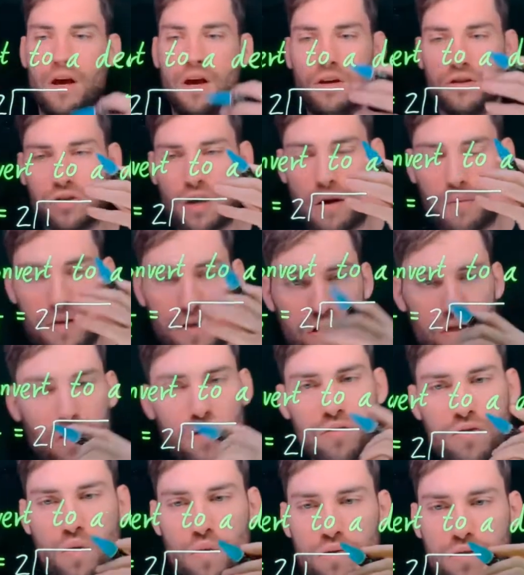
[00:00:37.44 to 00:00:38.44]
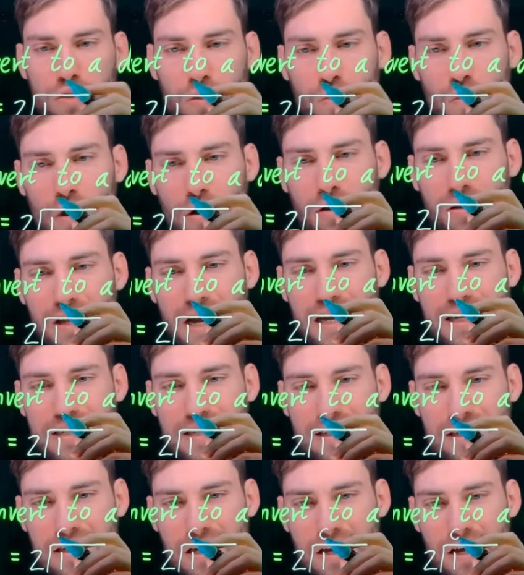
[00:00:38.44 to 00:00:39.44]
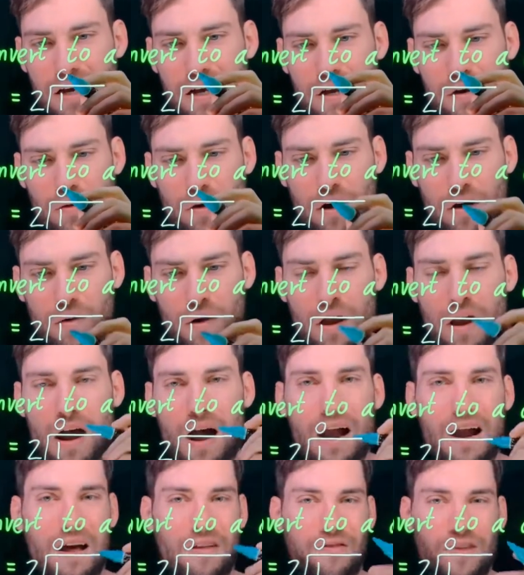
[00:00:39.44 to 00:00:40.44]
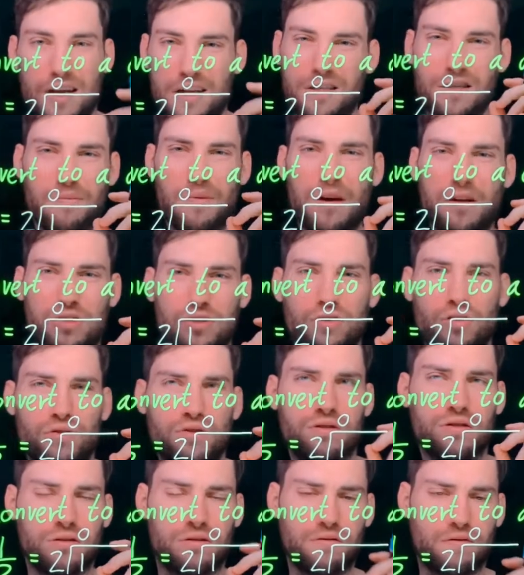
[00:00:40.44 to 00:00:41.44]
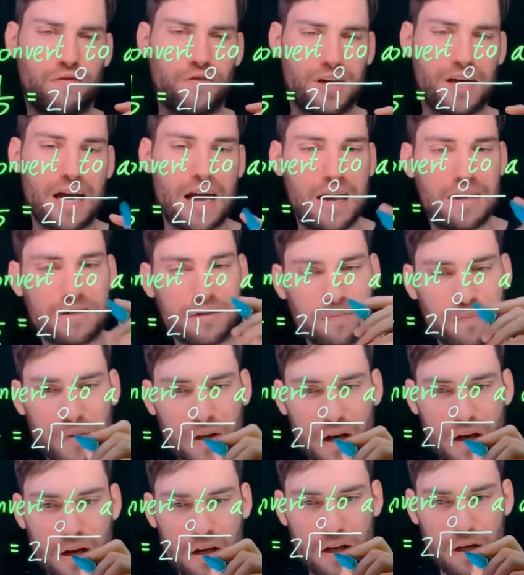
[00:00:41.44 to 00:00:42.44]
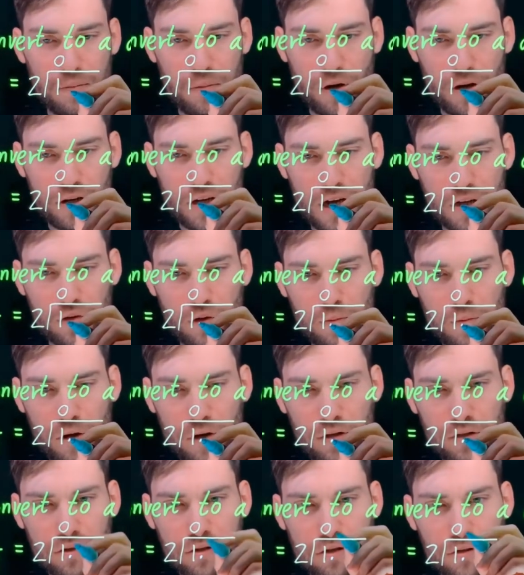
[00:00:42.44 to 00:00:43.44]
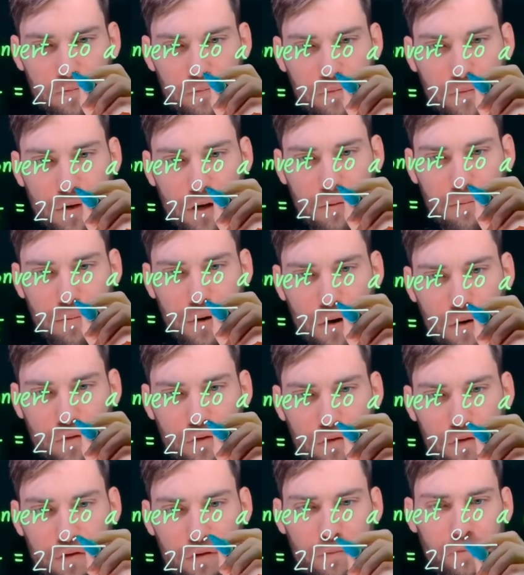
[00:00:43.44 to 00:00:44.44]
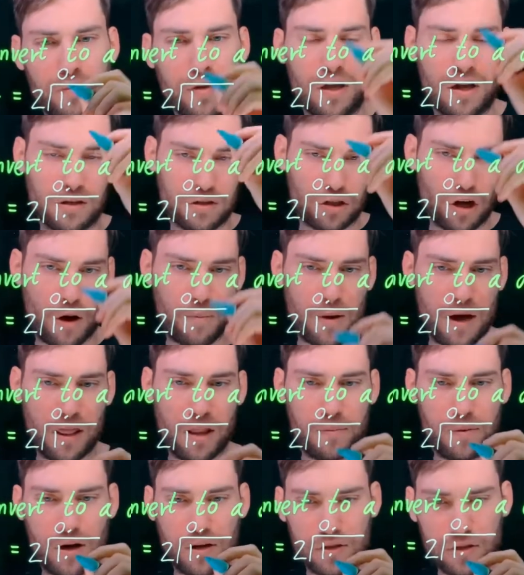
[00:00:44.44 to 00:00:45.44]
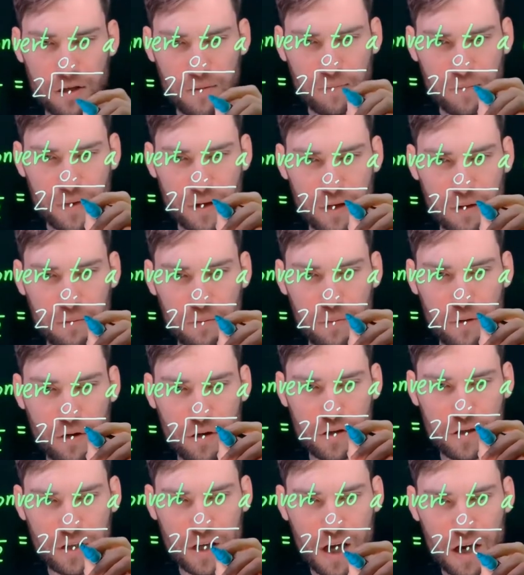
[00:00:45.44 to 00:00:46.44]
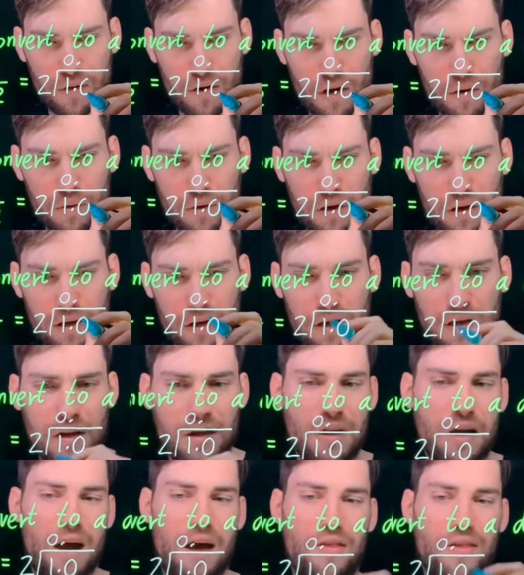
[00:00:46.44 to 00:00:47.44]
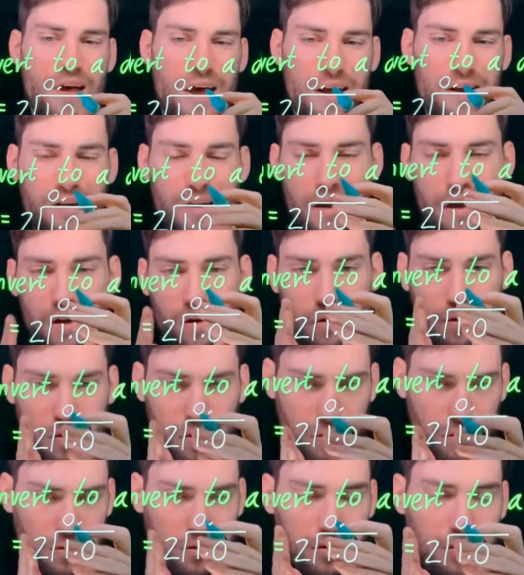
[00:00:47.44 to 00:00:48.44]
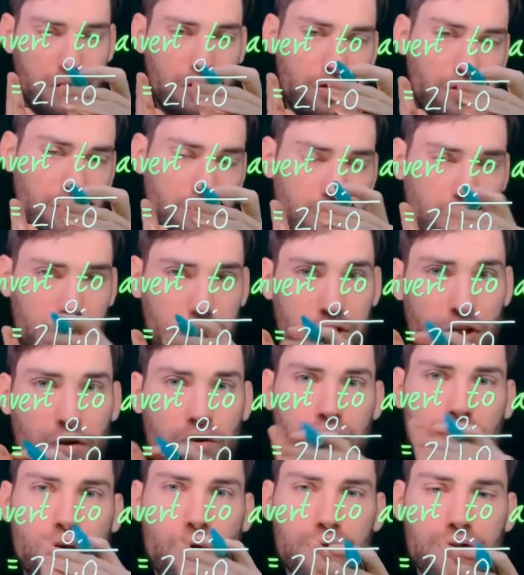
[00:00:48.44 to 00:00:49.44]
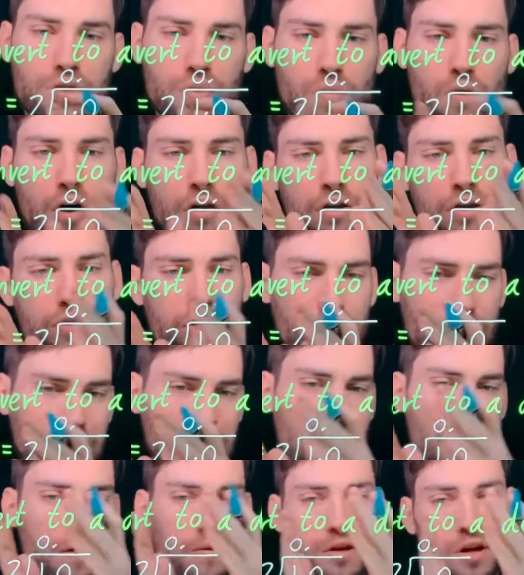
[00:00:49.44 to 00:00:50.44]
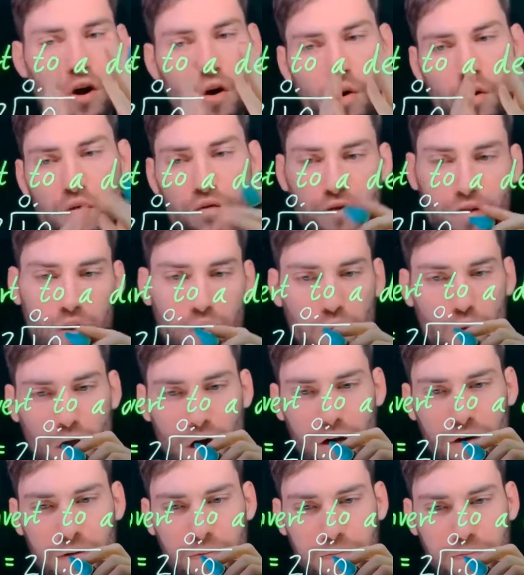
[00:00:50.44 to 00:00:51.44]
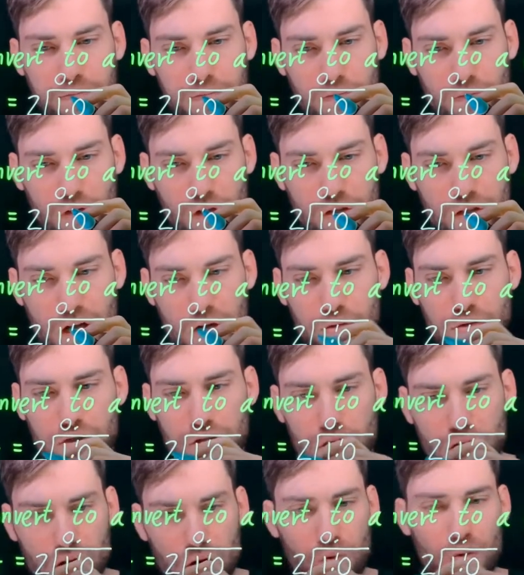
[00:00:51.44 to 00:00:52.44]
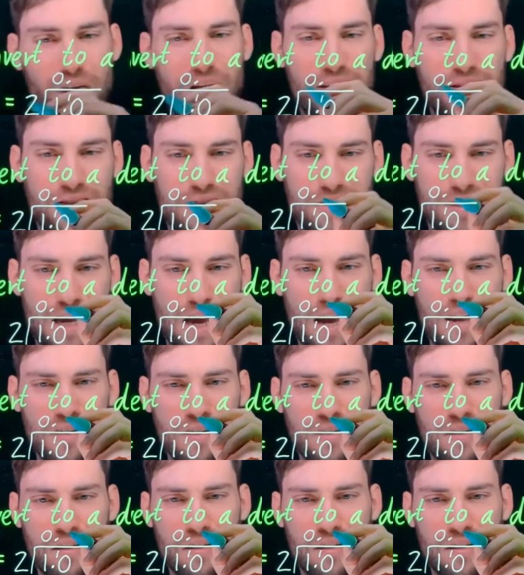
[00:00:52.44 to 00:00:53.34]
So how many 2's go into 1? That is 0. And now this is a bit students forget. You put your decimal points on both top and the bottom, put a 0, and then because 2 doesn't go into 1, you carry over the 1. So now 2 into 10